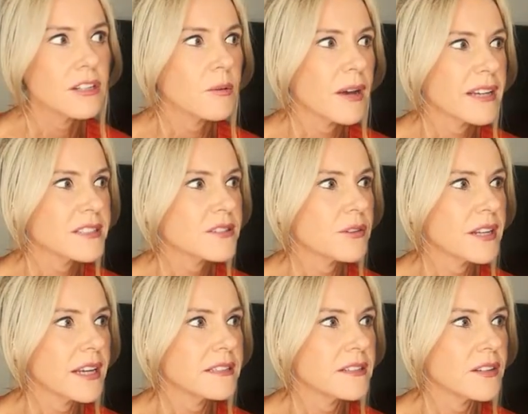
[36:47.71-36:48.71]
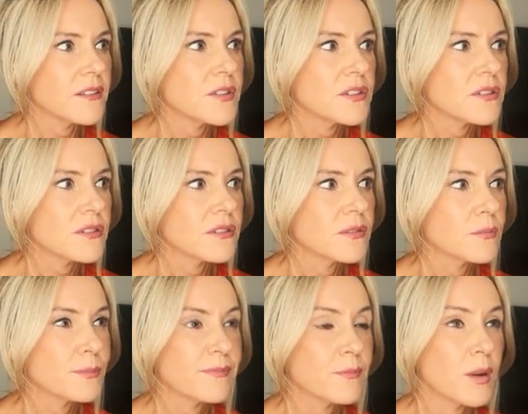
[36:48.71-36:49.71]
as creatives,
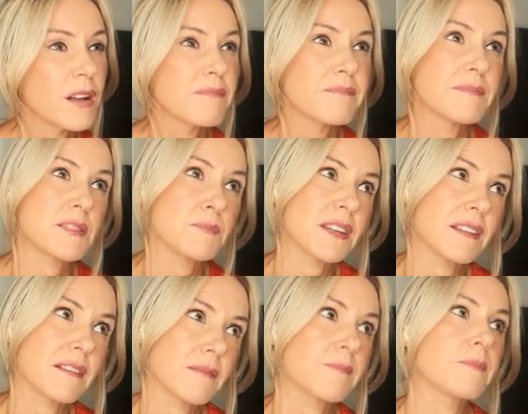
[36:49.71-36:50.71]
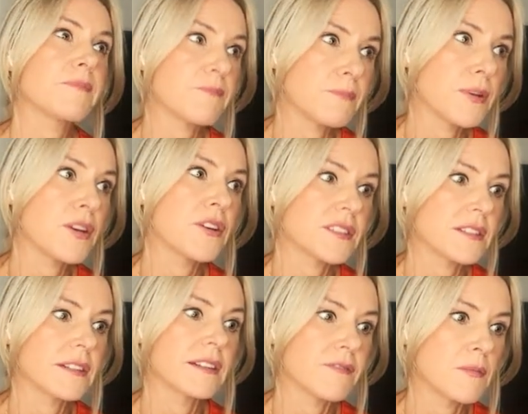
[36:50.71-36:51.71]
well, speaking
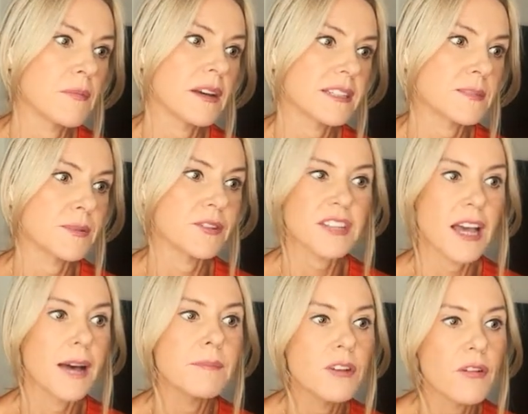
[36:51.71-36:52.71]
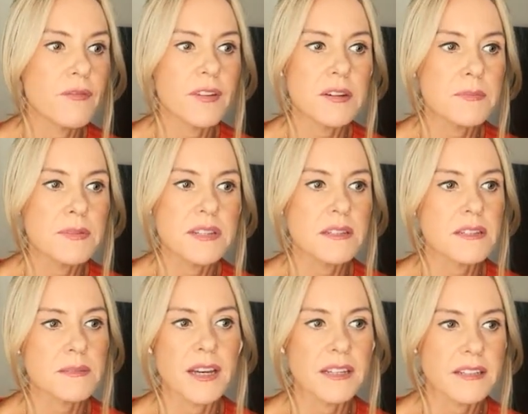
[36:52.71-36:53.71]
personally from my experience, I'm not very business
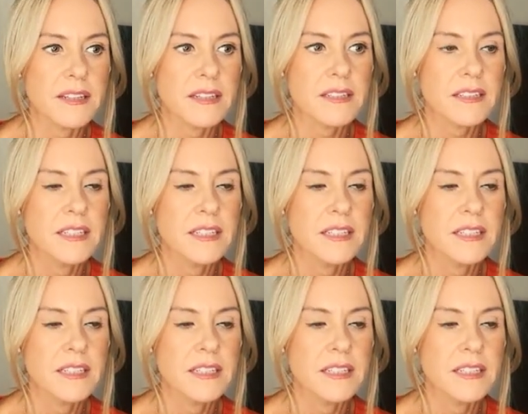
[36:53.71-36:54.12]
minded.